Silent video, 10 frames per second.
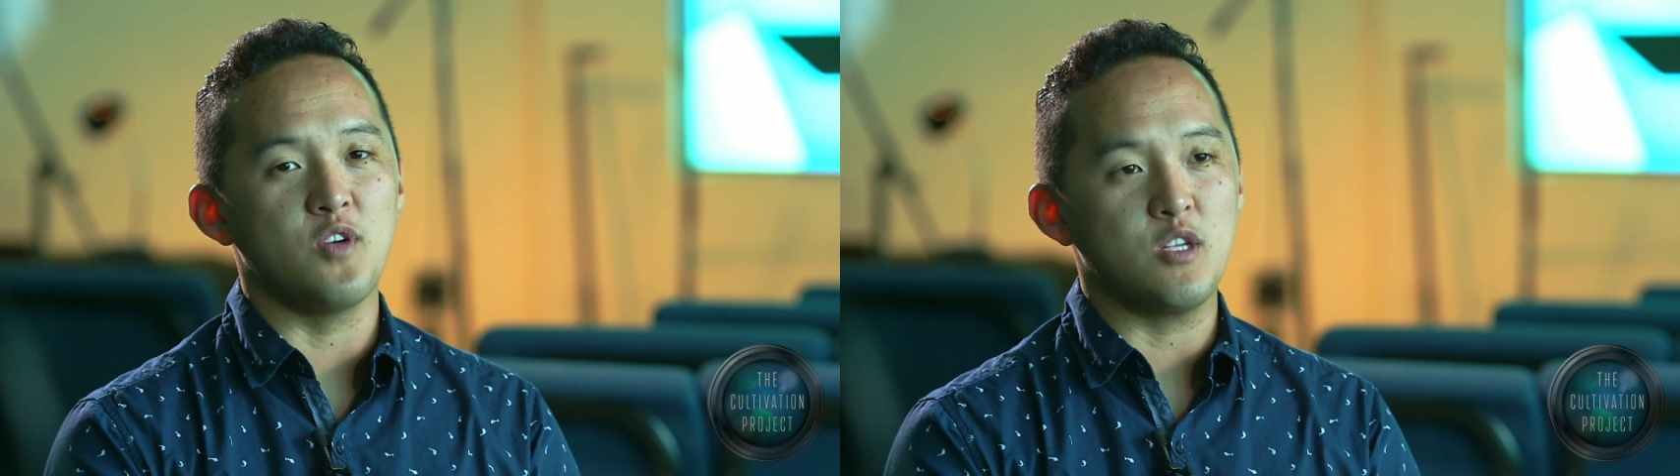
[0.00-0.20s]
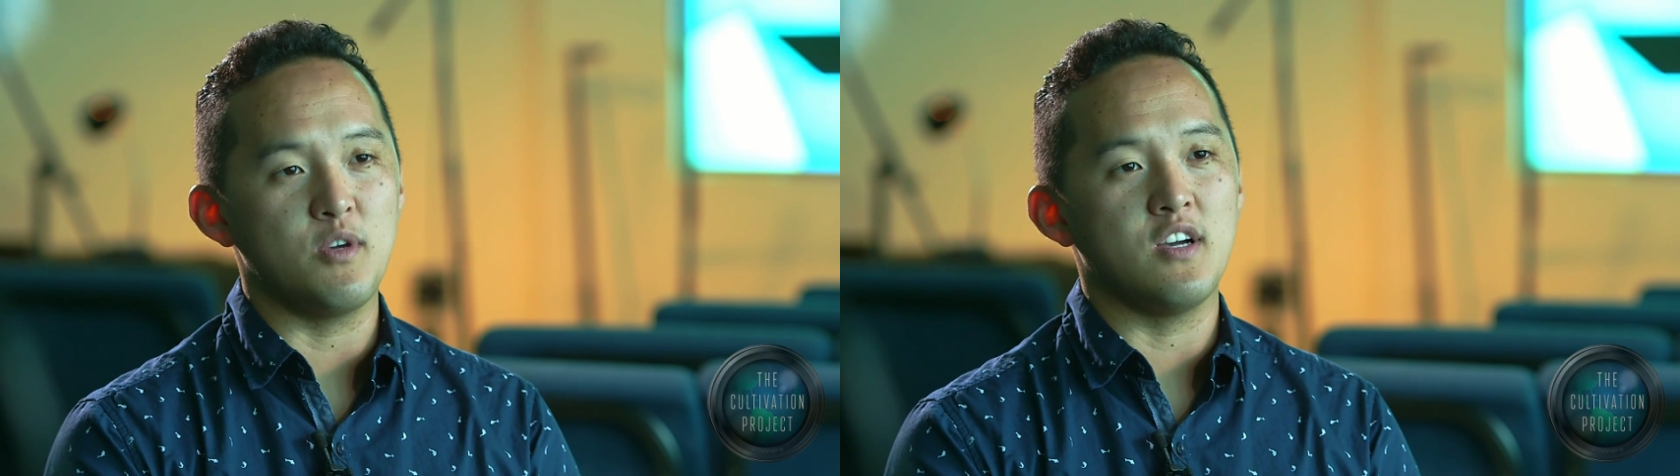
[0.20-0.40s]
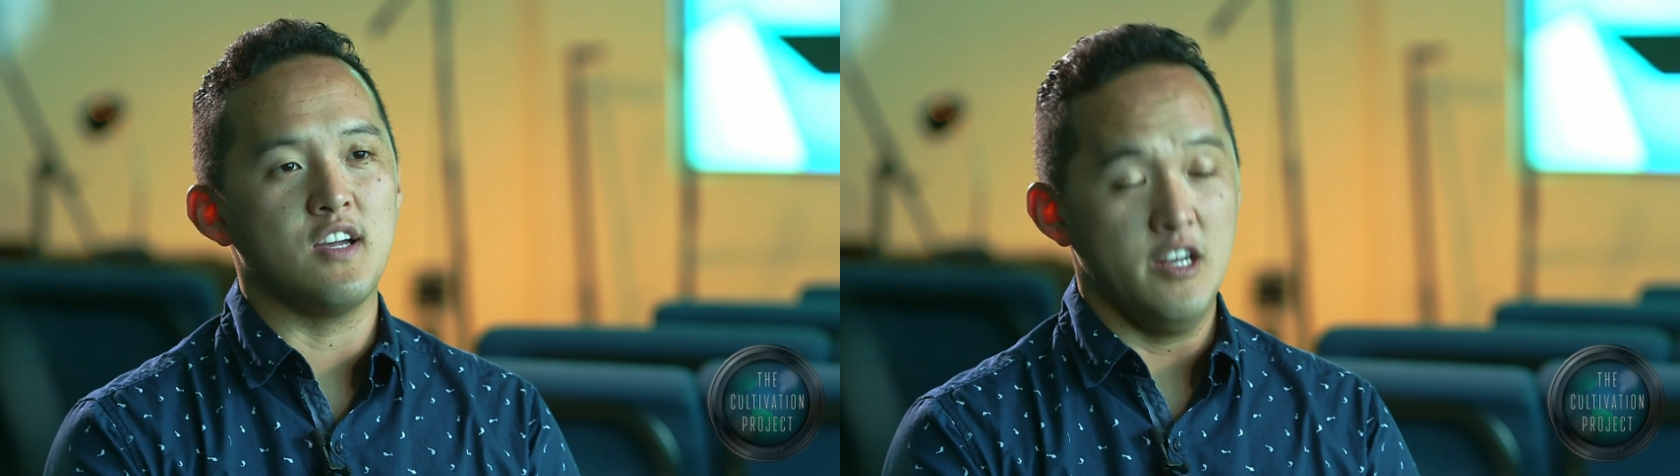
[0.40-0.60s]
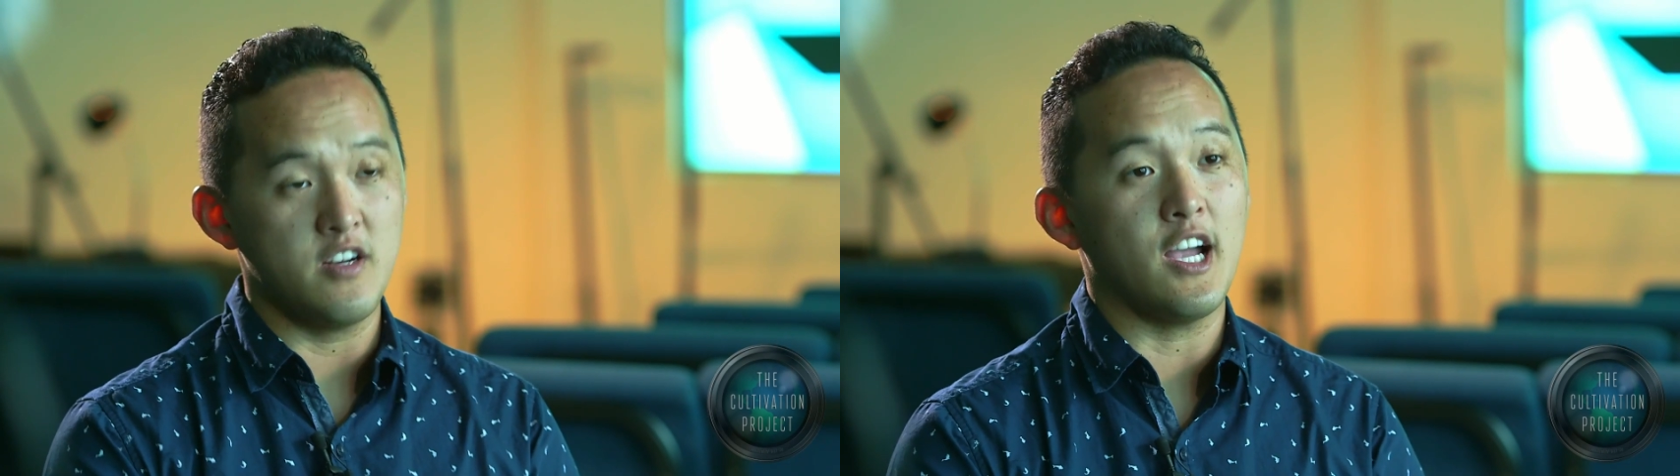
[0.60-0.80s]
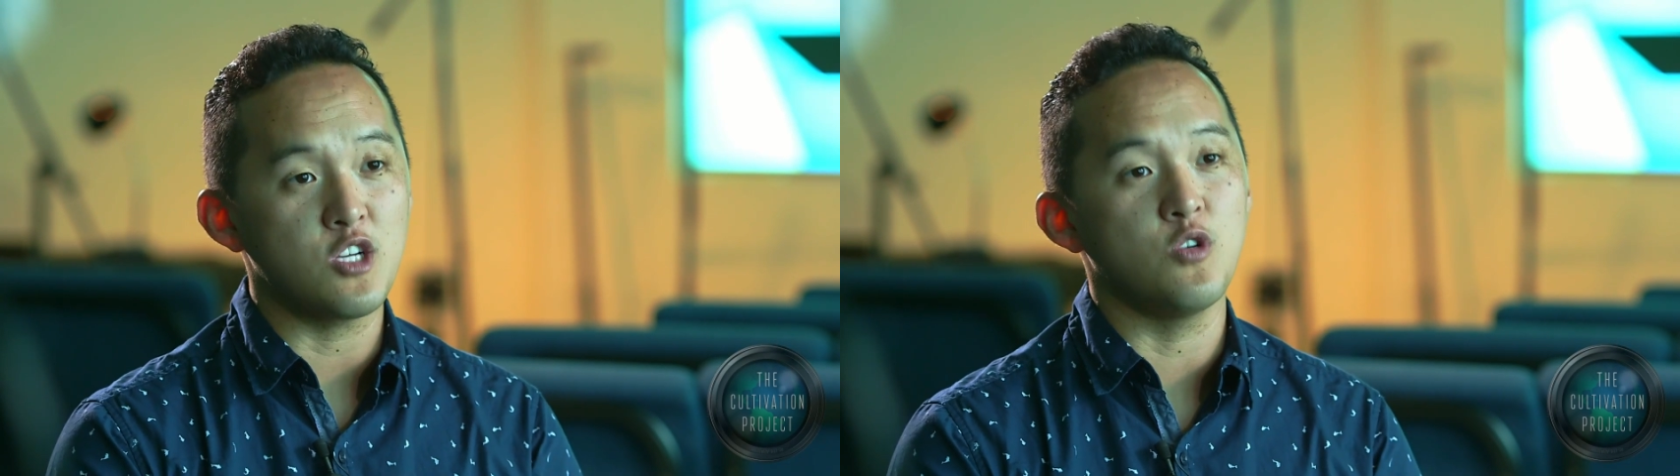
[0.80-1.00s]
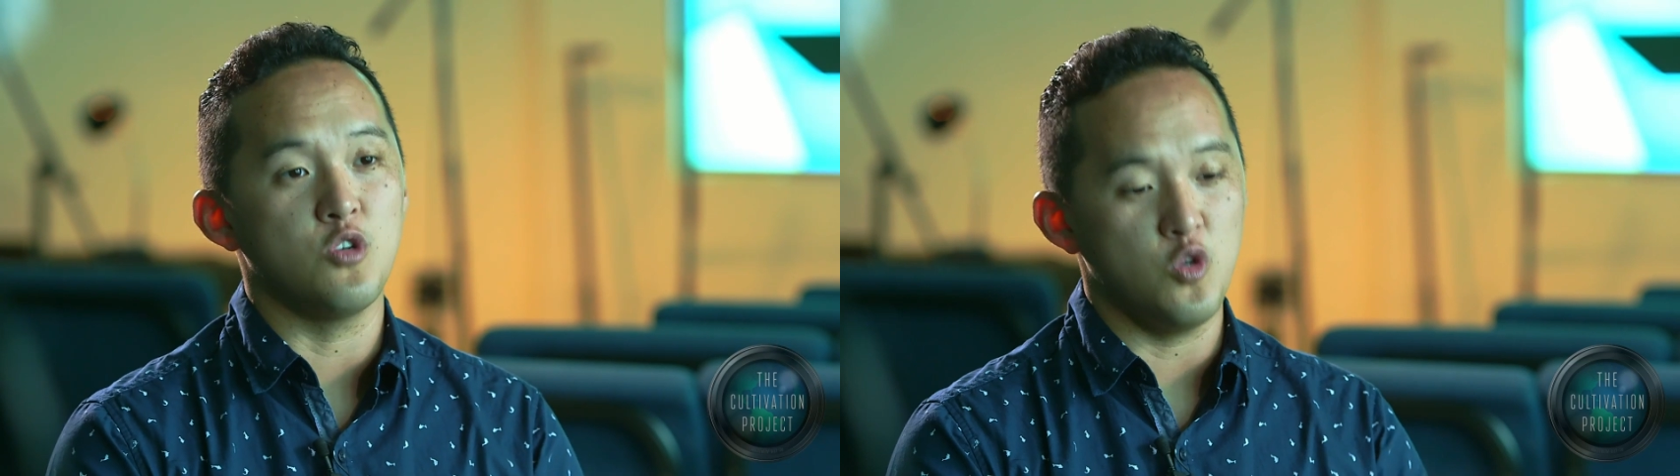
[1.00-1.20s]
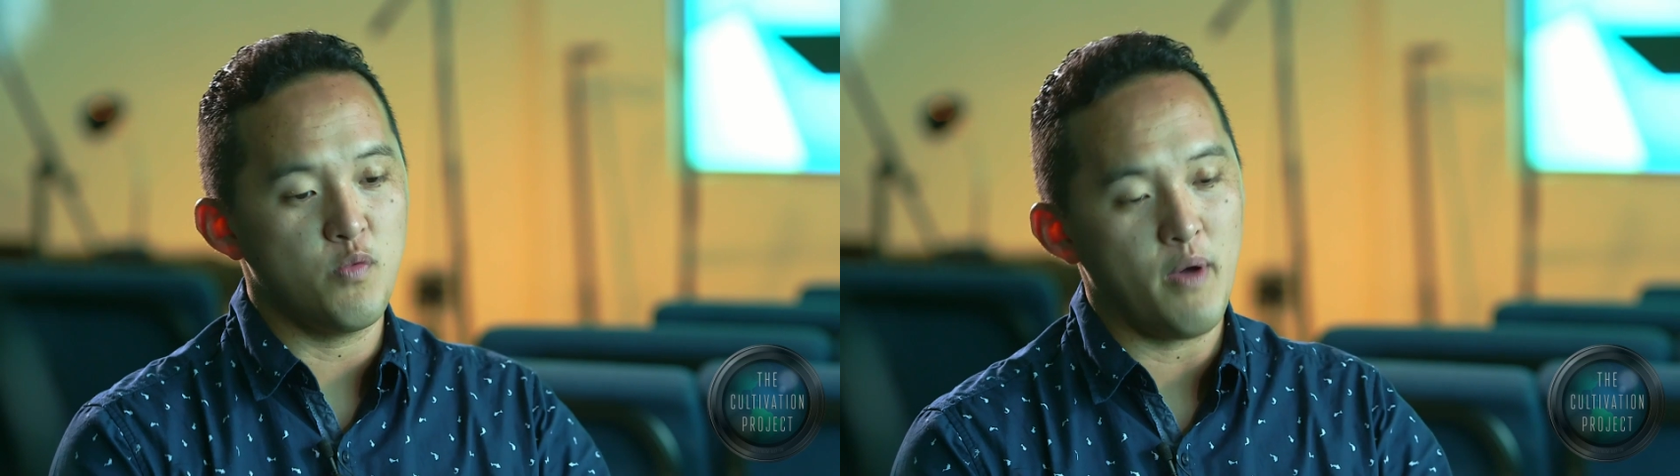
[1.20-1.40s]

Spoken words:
you'd like to be an international youth